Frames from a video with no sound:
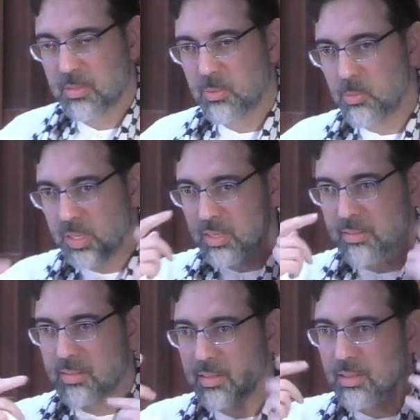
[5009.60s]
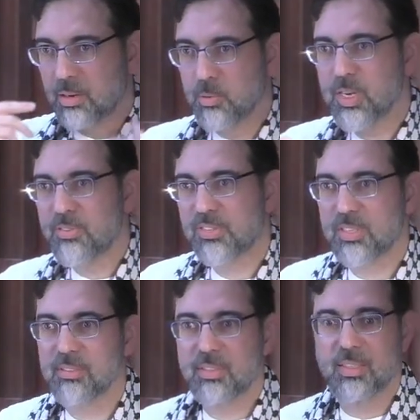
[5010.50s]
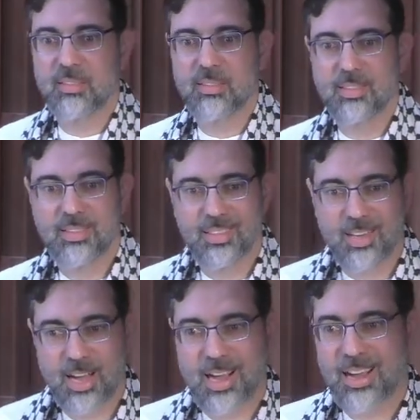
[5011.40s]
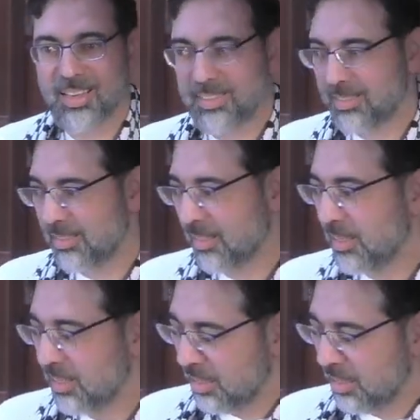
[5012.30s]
with grief-sunken eyes